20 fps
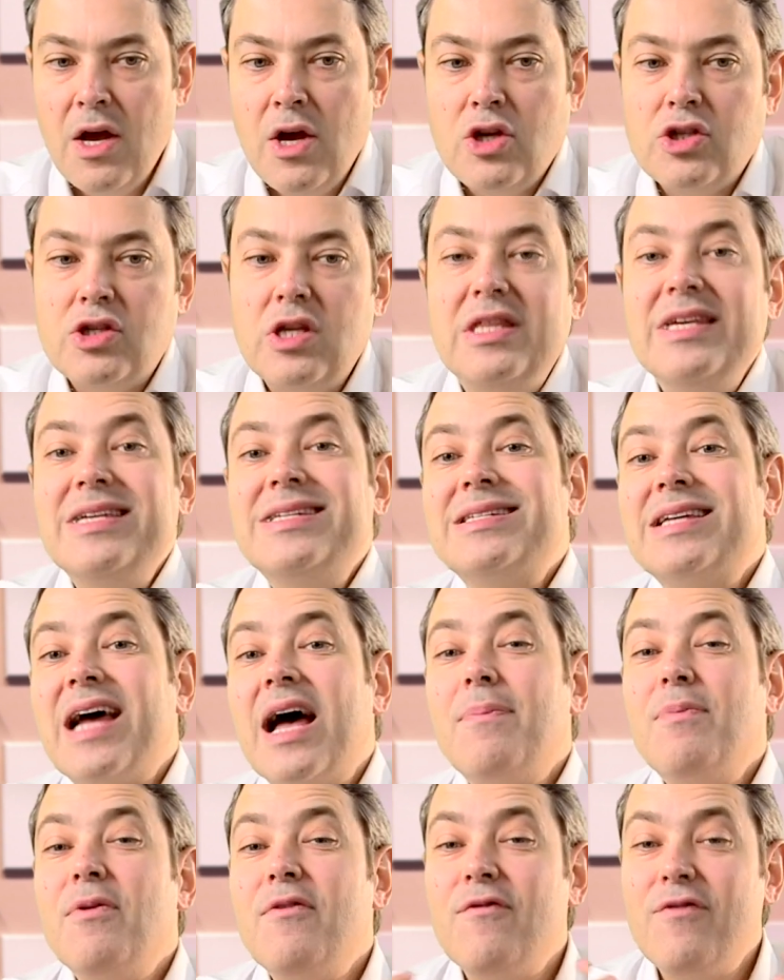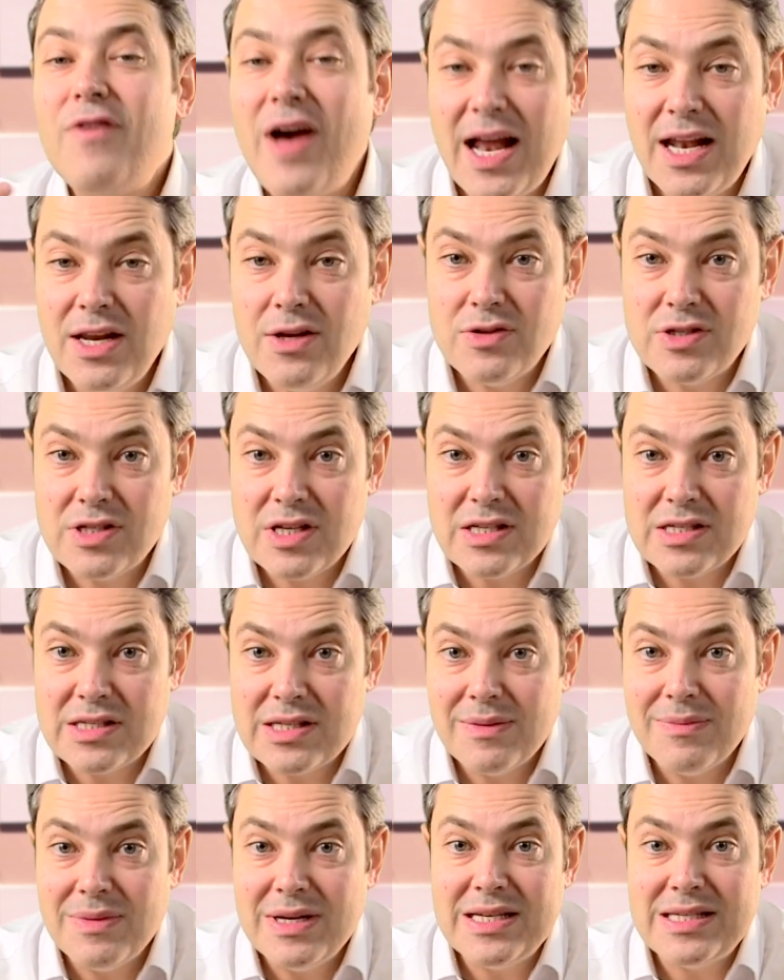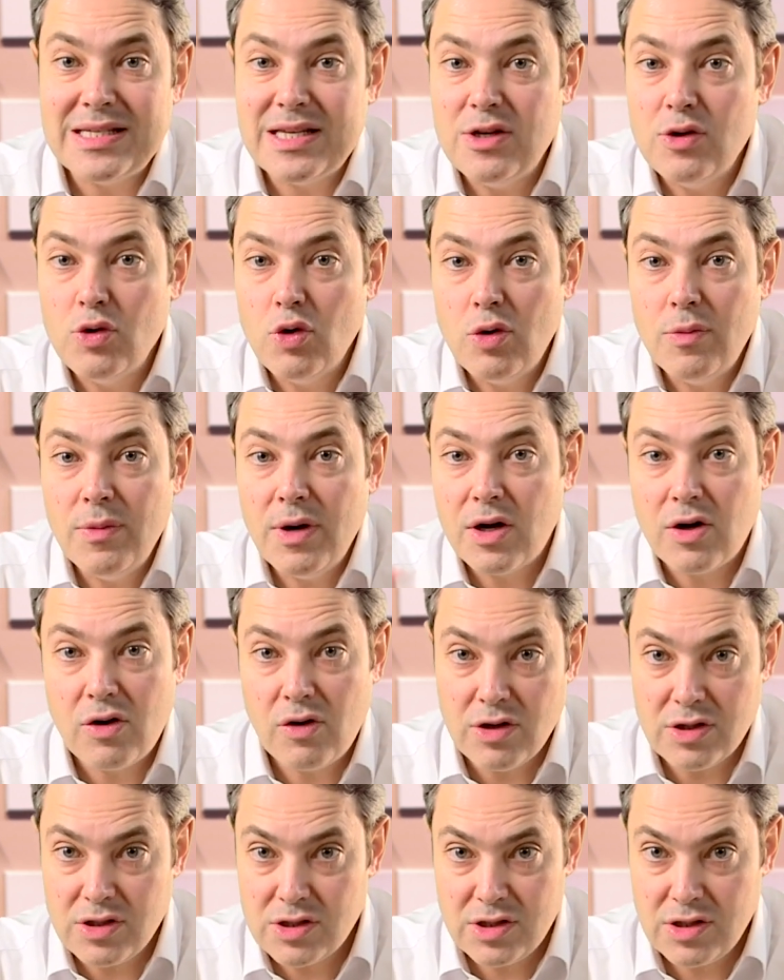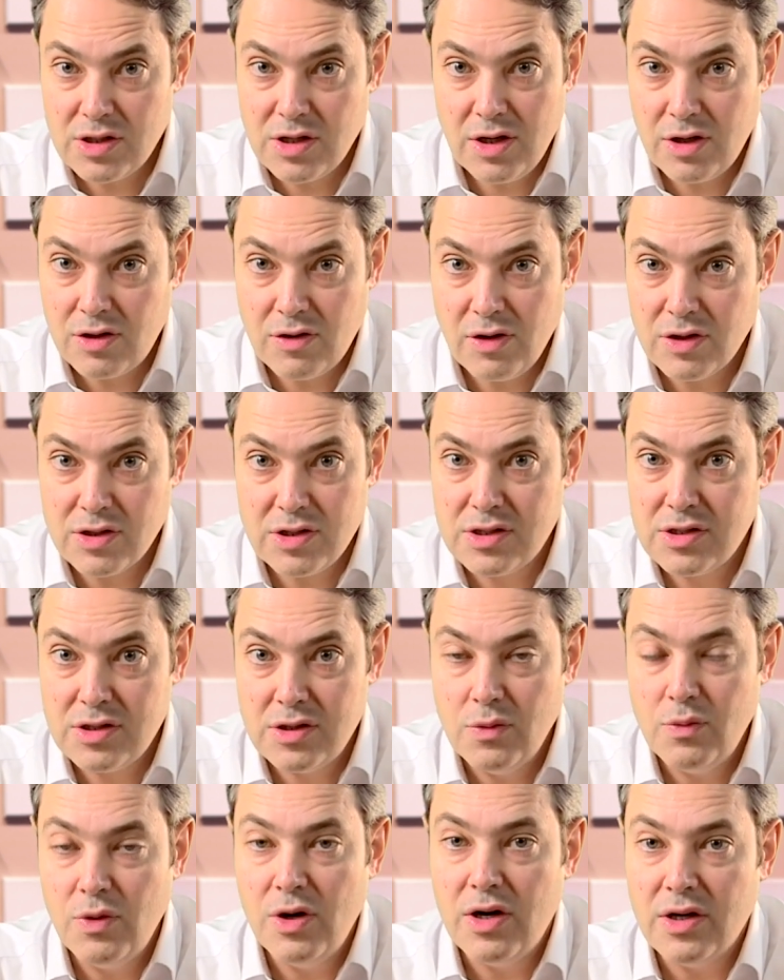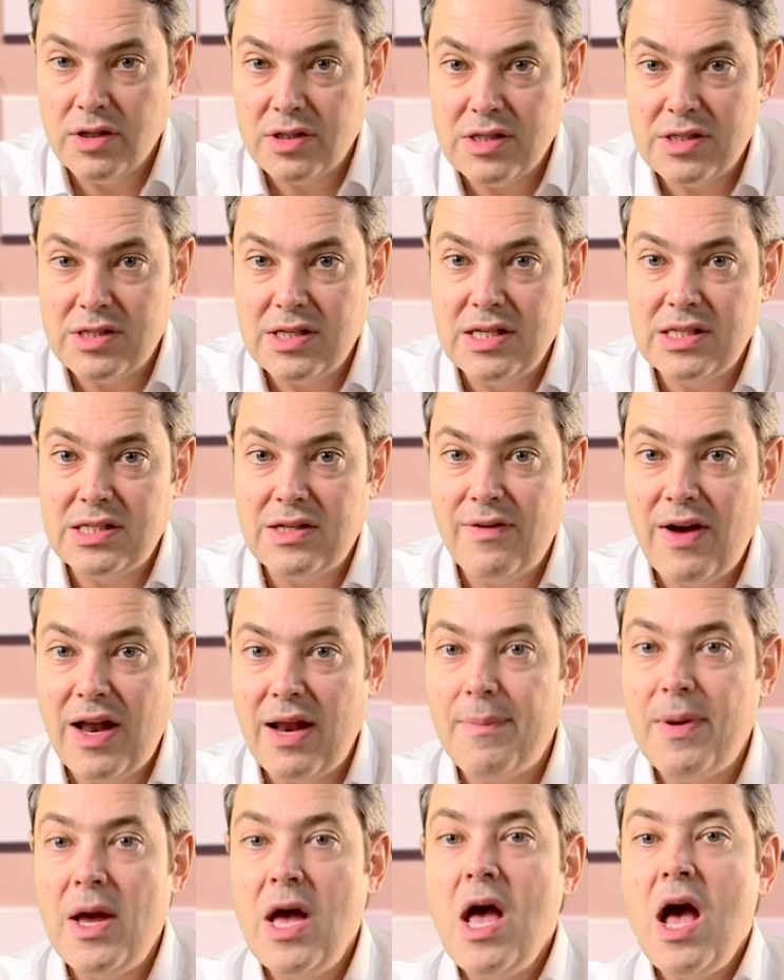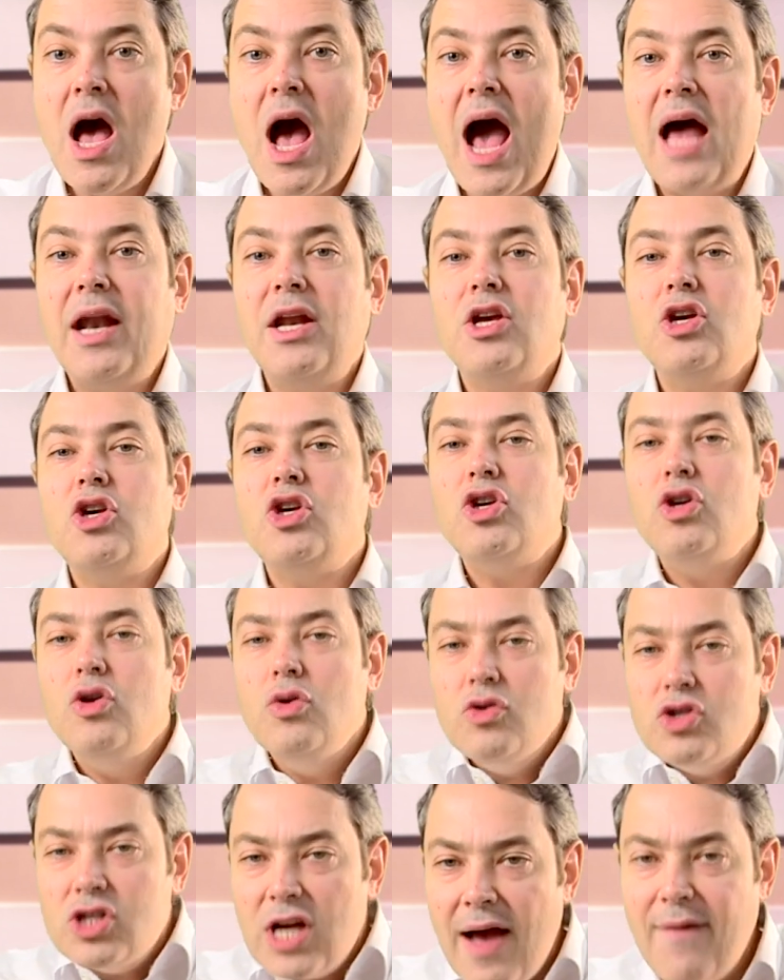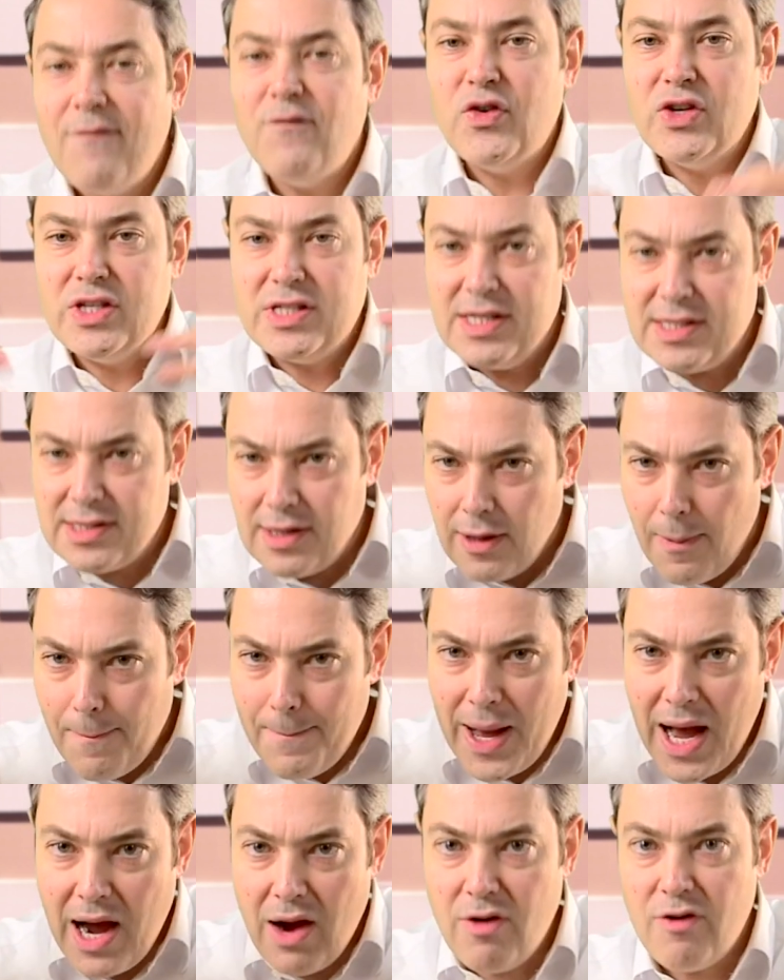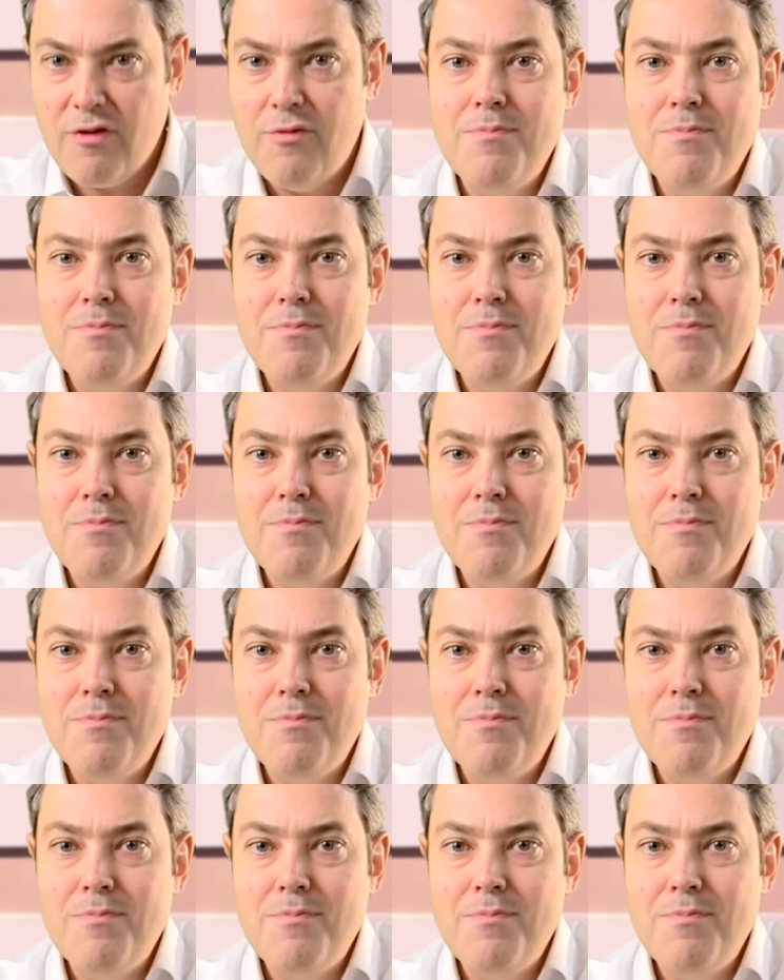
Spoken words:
So this type of value system is the norm across the world as things develop, and a huge emphasis on the power of